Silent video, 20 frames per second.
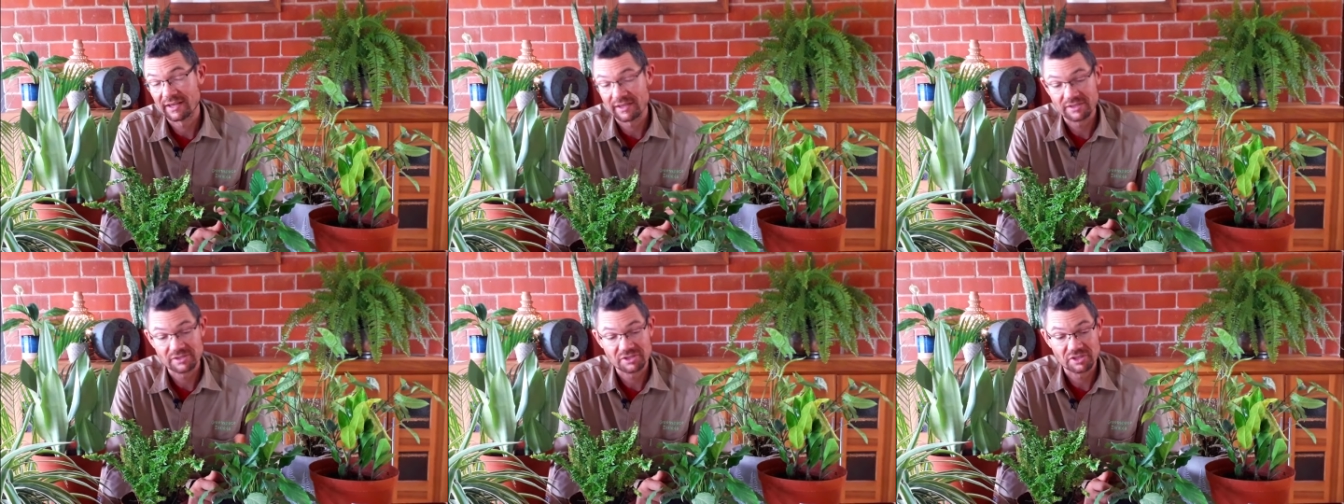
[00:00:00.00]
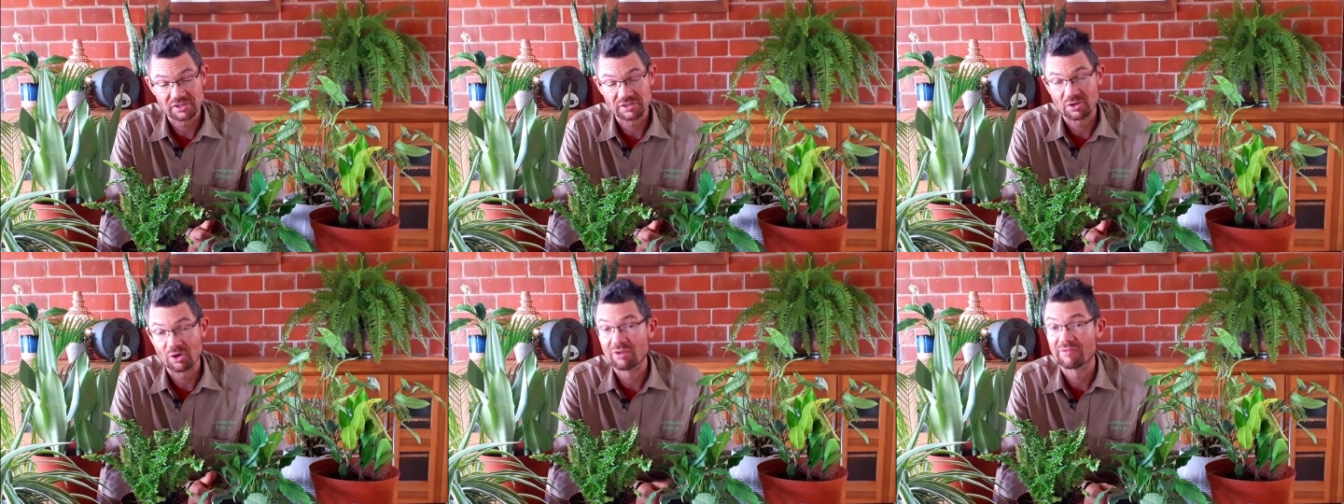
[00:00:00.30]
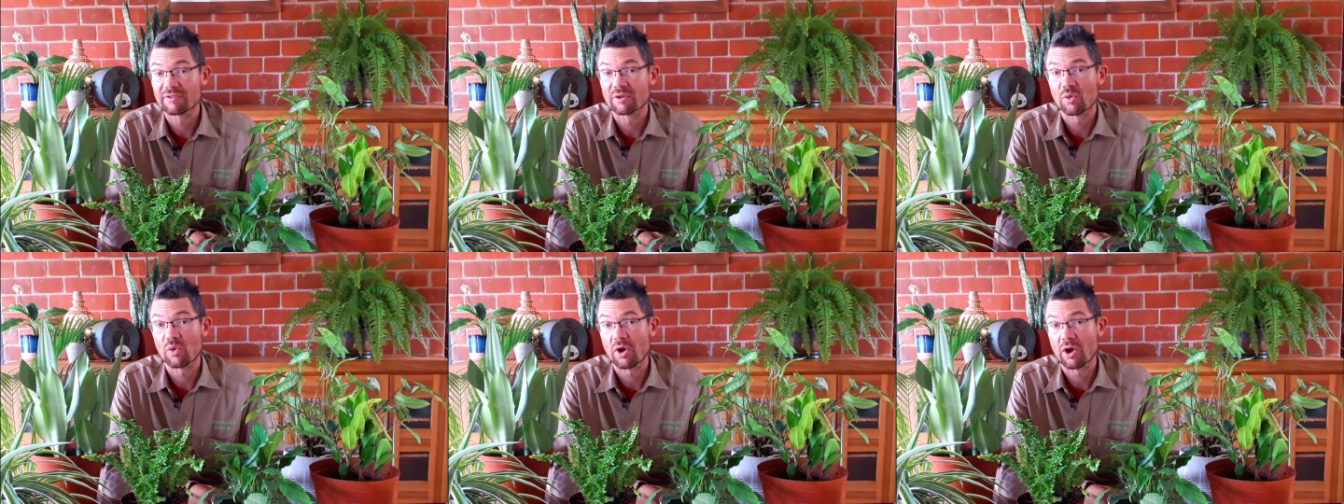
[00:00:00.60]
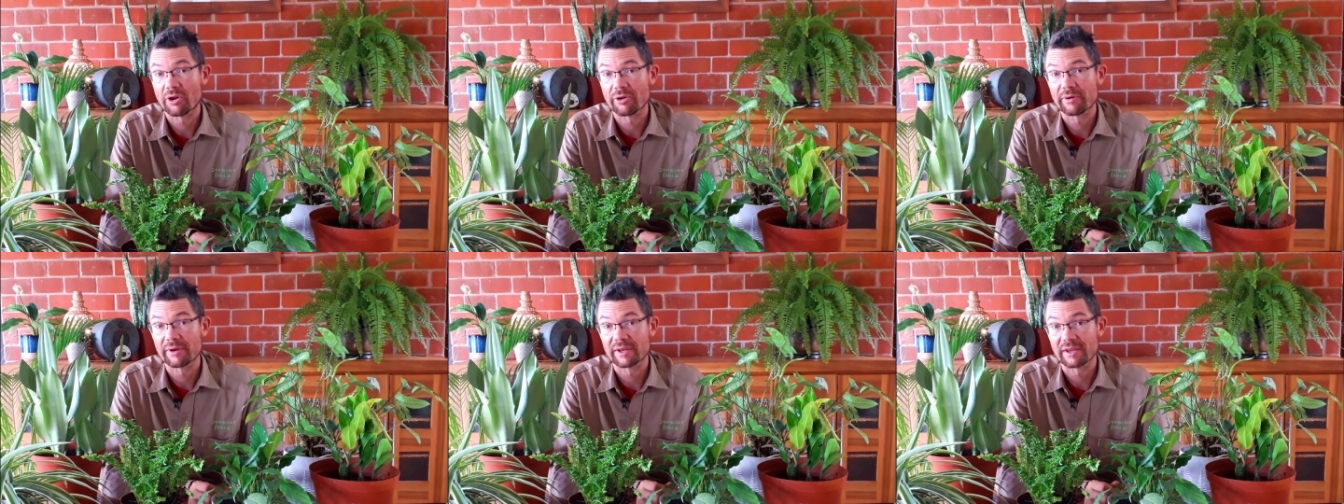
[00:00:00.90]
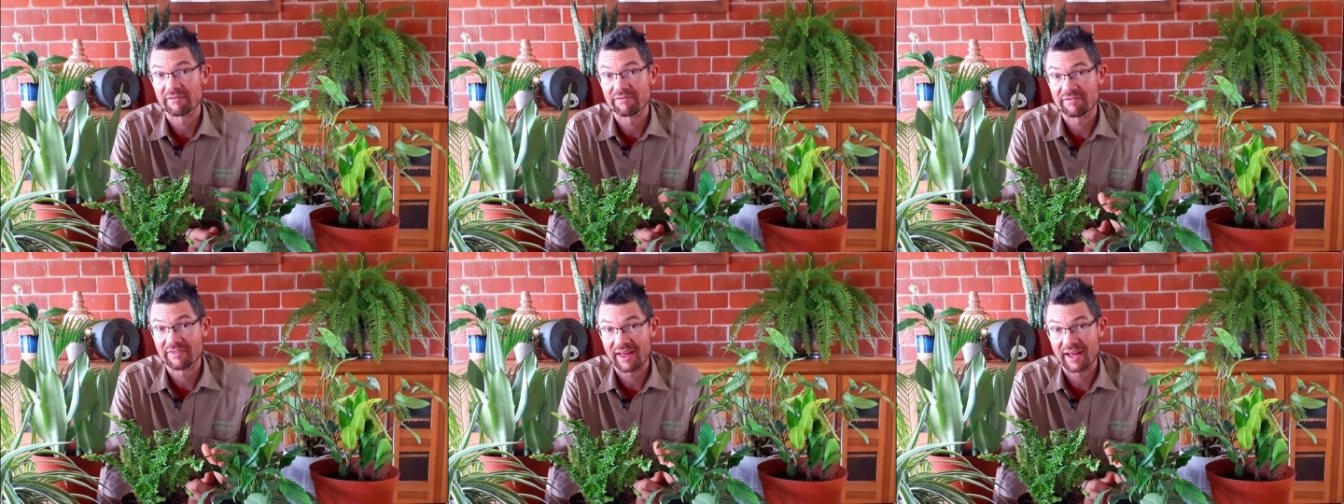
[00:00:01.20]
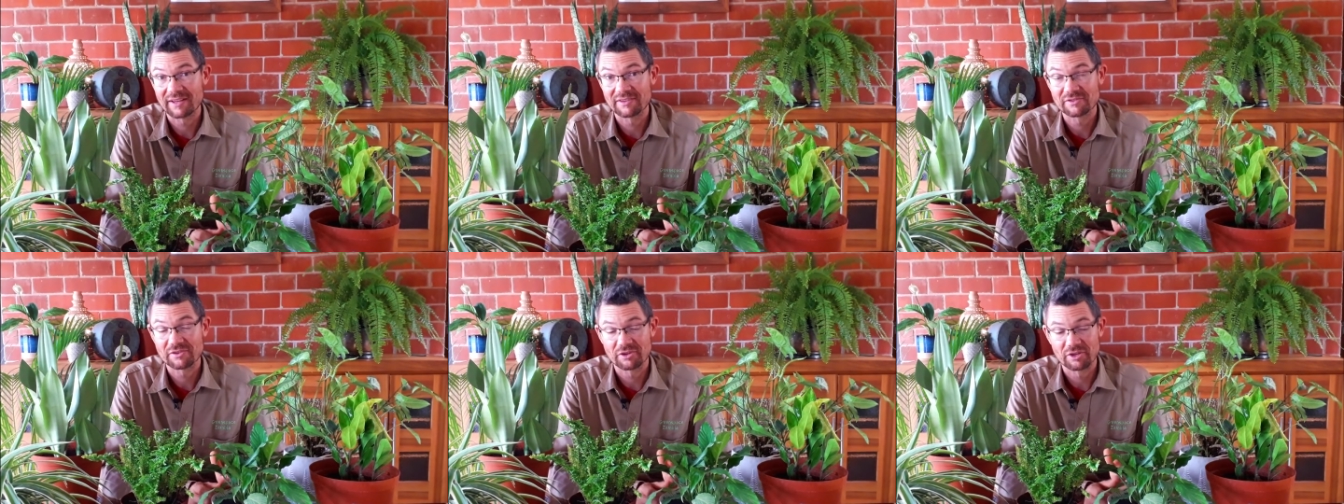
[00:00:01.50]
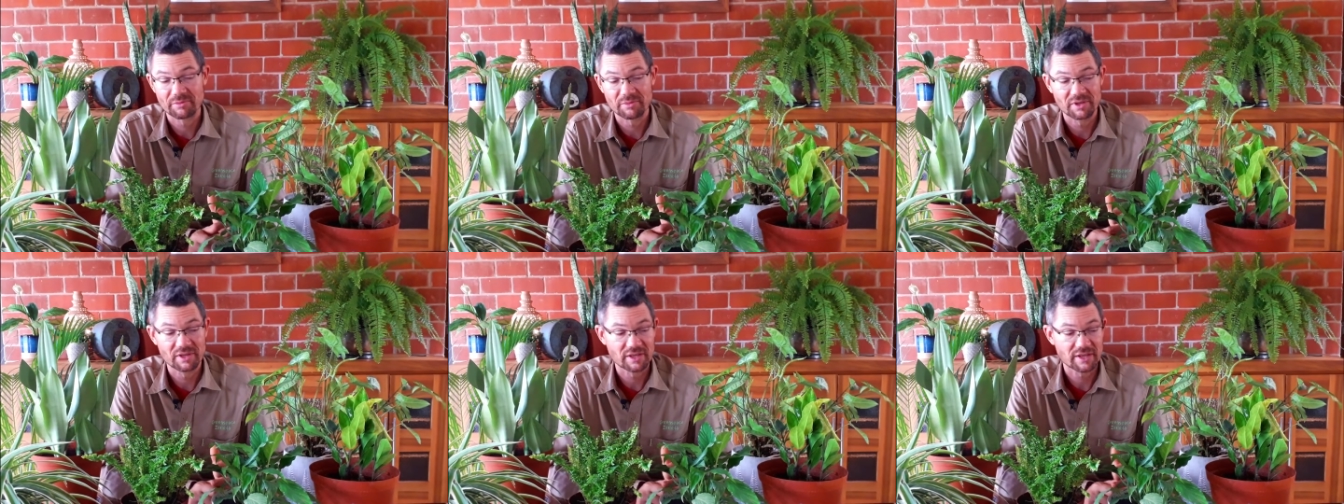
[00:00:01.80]
is just overwatering if that's going to
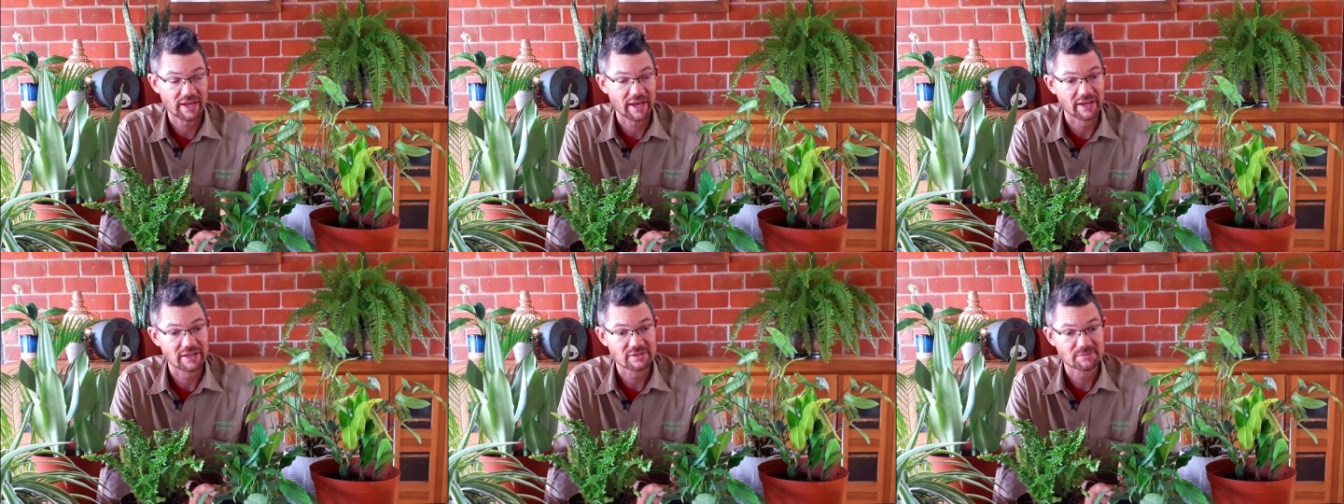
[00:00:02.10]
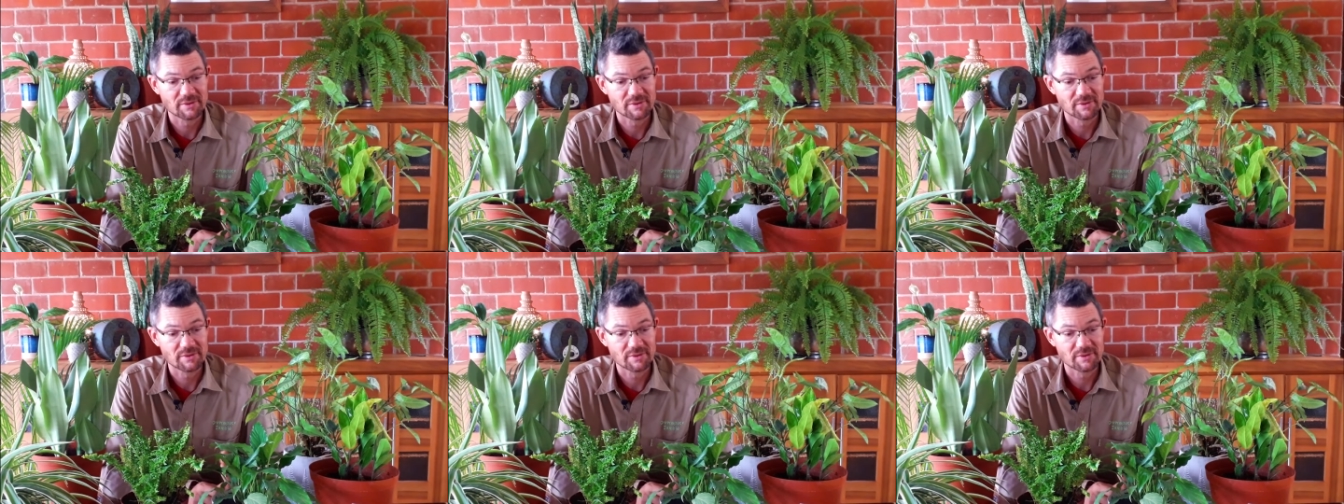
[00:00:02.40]
be the case.